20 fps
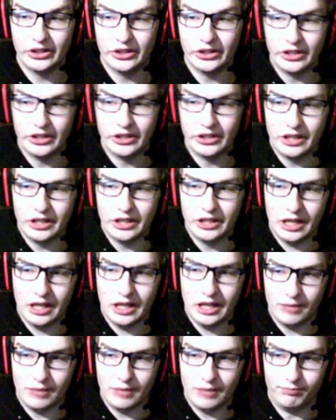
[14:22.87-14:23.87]

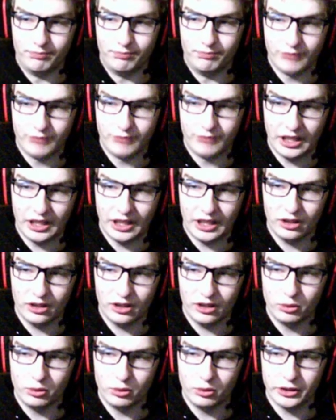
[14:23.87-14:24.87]
And I look
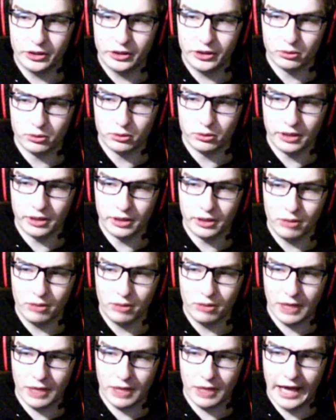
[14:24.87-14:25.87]
weird without my
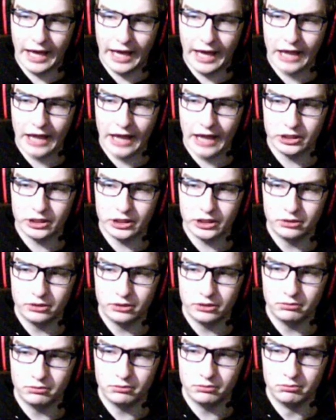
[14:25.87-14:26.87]
hat.
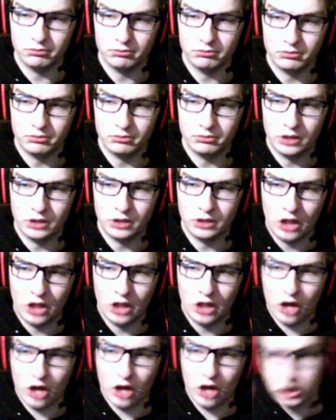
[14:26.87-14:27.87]

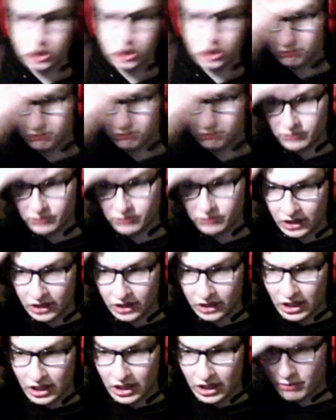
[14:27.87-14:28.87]
Also,
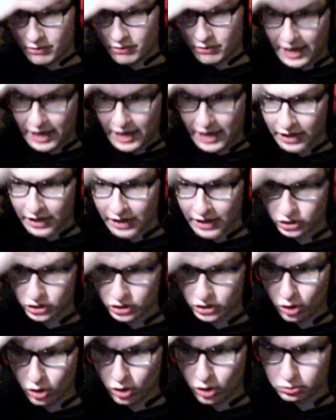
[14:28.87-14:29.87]
my hair is all
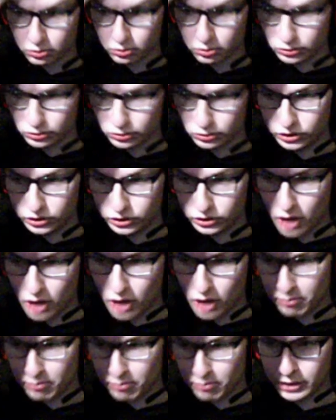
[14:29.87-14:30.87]
dumb
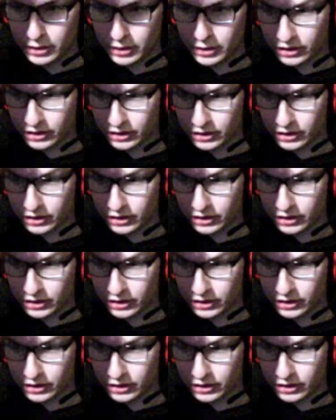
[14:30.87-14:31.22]
because